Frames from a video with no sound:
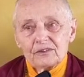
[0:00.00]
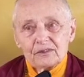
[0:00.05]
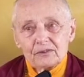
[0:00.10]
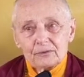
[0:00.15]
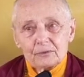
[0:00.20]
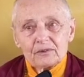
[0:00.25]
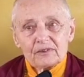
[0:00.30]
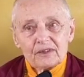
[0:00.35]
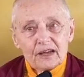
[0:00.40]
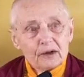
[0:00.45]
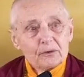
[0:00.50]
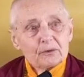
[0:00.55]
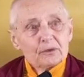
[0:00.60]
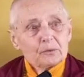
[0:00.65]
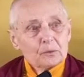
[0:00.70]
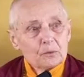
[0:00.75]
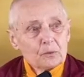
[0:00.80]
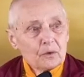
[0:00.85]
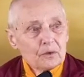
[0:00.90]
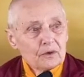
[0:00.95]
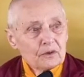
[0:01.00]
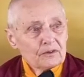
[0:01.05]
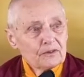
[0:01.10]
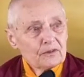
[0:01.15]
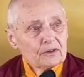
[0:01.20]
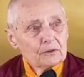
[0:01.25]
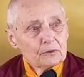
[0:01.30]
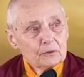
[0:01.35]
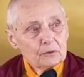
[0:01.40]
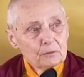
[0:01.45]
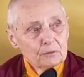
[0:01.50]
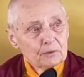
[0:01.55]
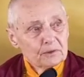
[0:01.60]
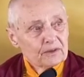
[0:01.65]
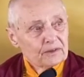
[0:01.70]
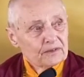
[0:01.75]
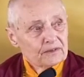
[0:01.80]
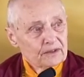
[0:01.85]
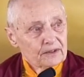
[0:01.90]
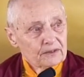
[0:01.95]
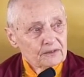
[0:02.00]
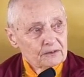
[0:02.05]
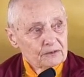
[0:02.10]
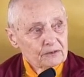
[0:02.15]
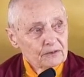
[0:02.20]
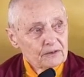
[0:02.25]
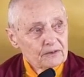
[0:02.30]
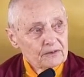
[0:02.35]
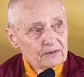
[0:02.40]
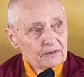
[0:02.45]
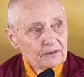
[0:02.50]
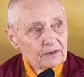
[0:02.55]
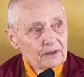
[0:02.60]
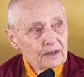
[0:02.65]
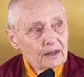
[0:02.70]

this was how it was in all Buddhist countries,